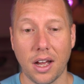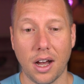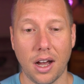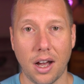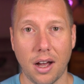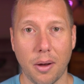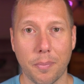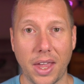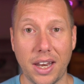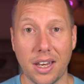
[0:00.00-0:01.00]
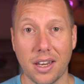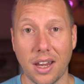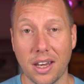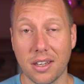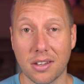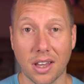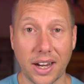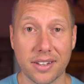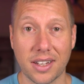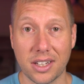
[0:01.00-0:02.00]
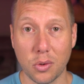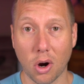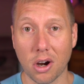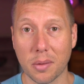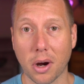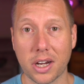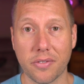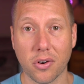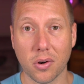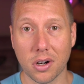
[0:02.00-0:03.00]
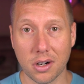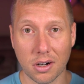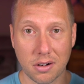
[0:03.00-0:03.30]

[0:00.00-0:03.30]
and like I said, you are in the market for